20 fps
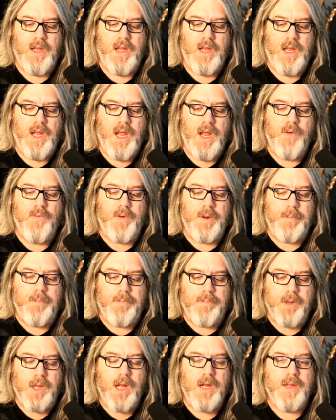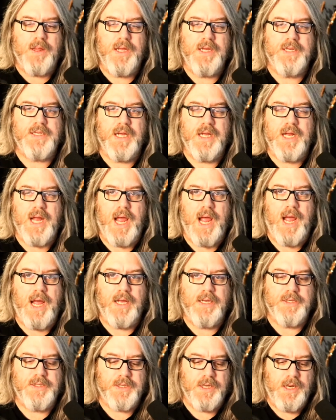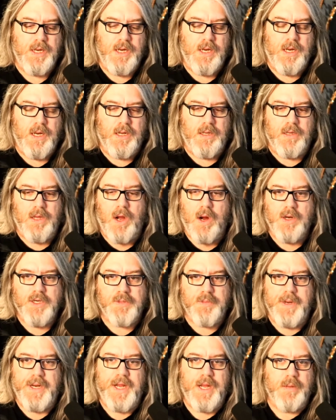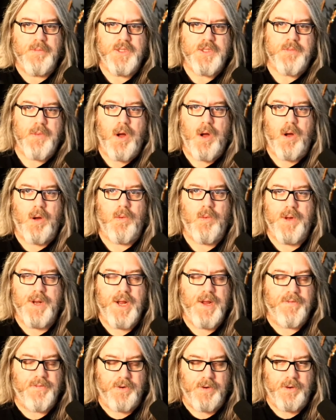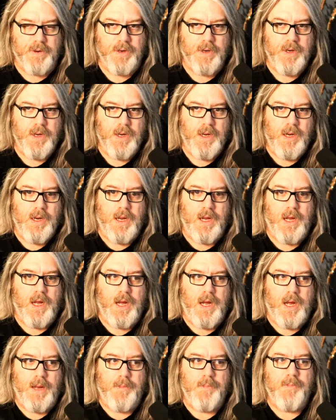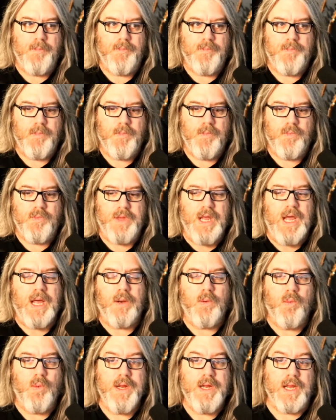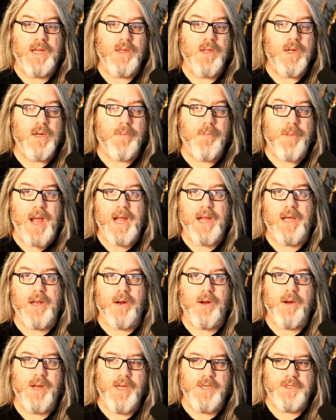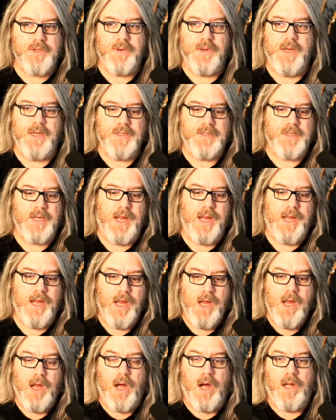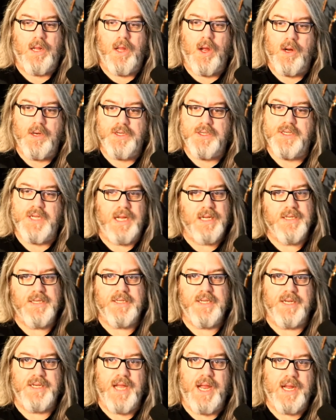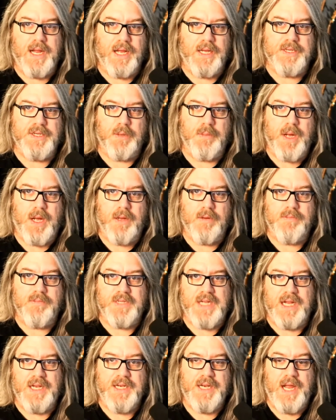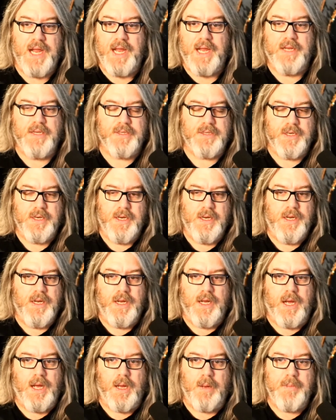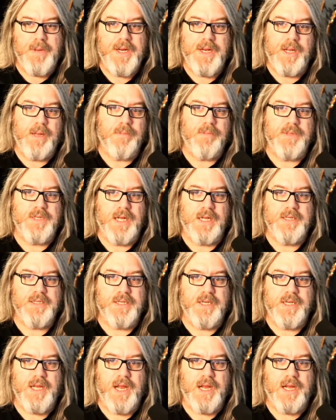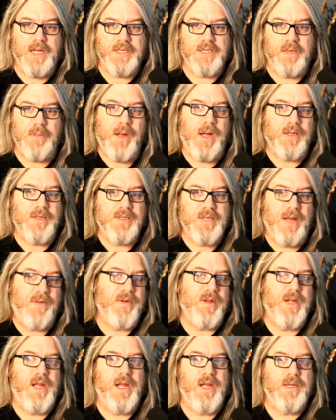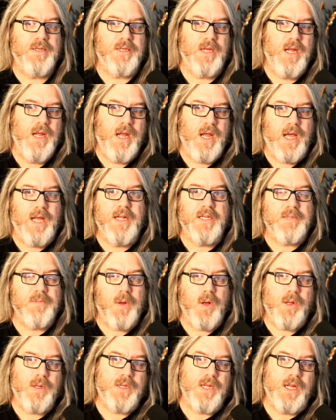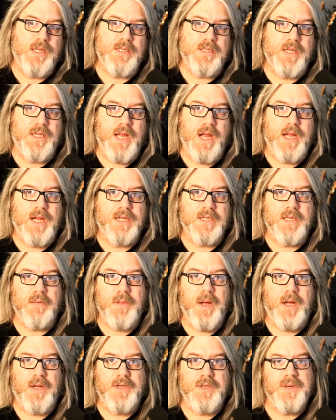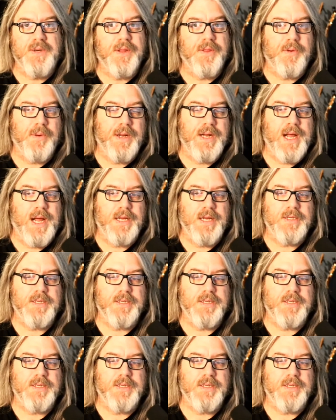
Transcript: if we plug these in as large, medium, small, whatever, um, then we can look back at our history and say a large tends to take us about 10 days, uh, medium tends to take us about seven days, and a small tends to take us about two to three days.